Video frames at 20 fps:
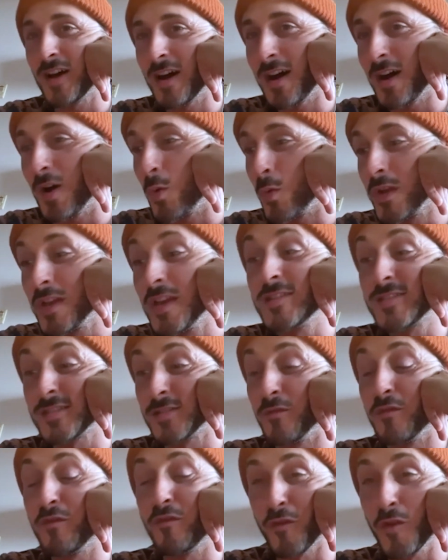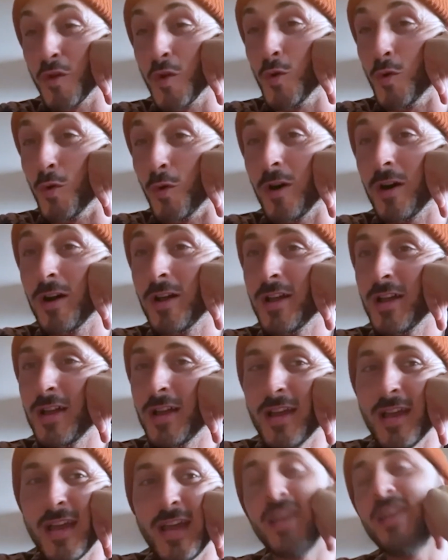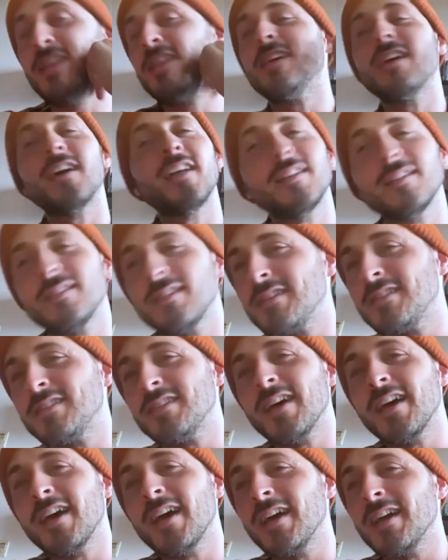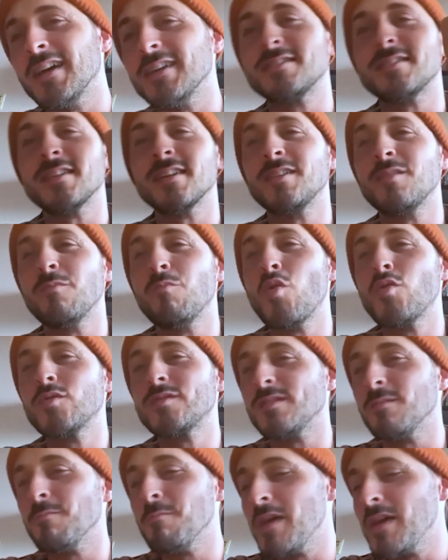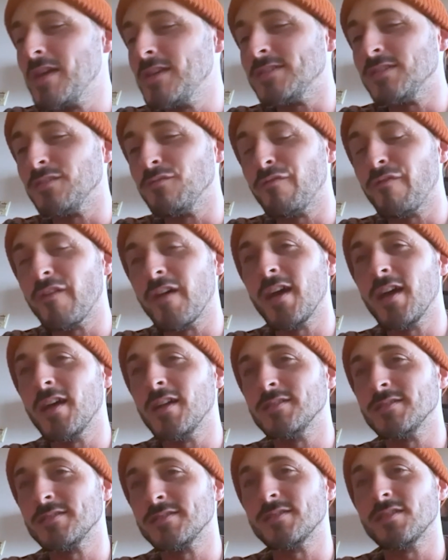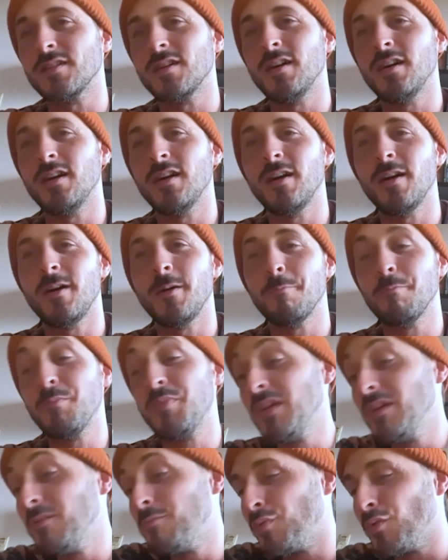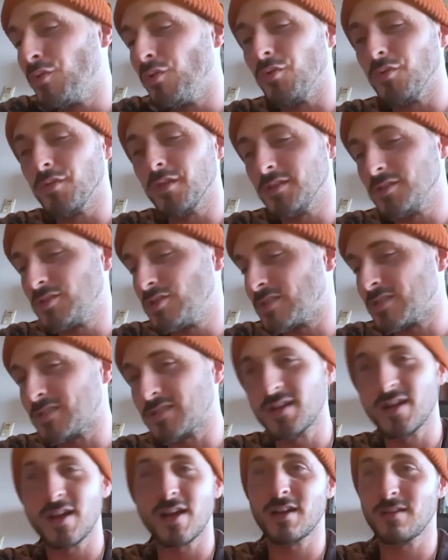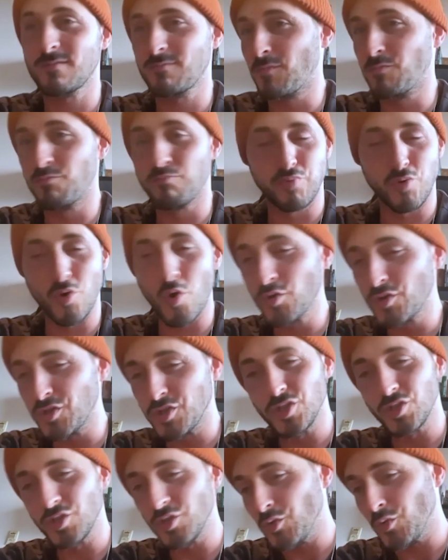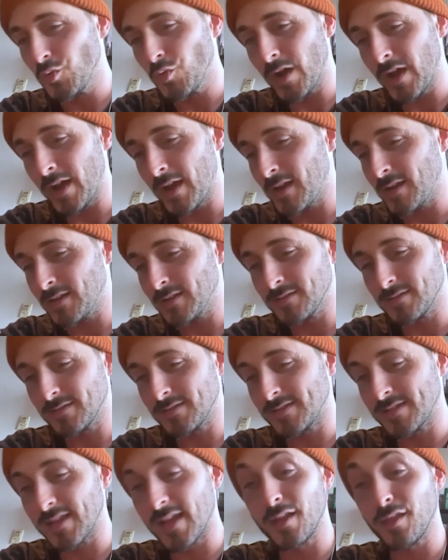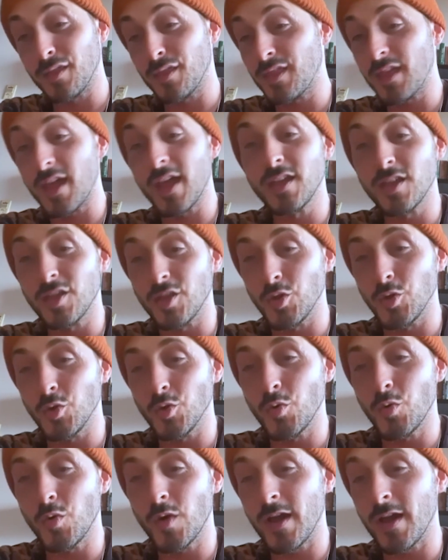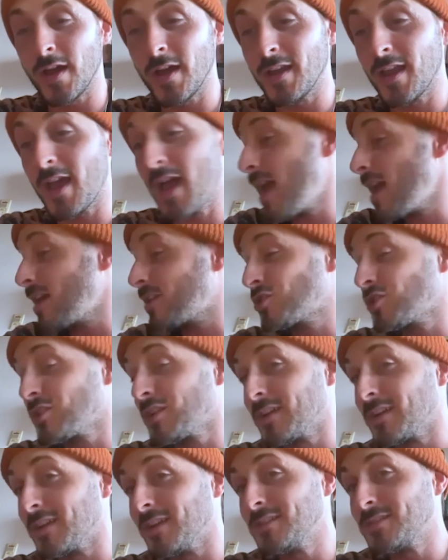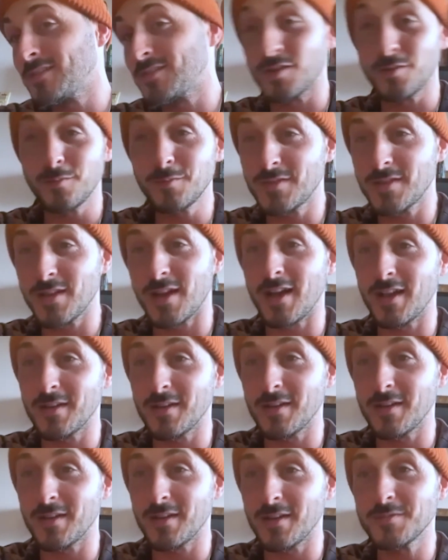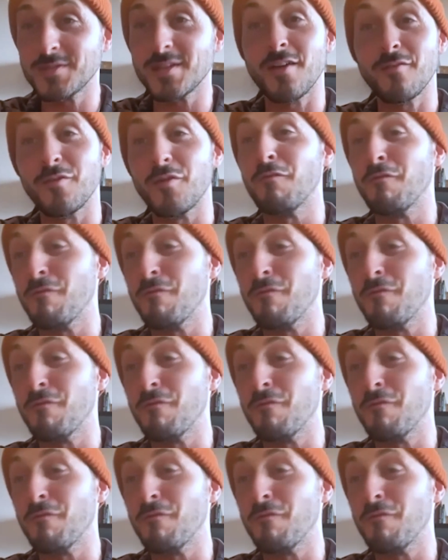Uh, we need mm. some fuel. In the end of the day, it's like the most amazing fans, uh, people that just approaching you and saying thank you, and actually sometimes have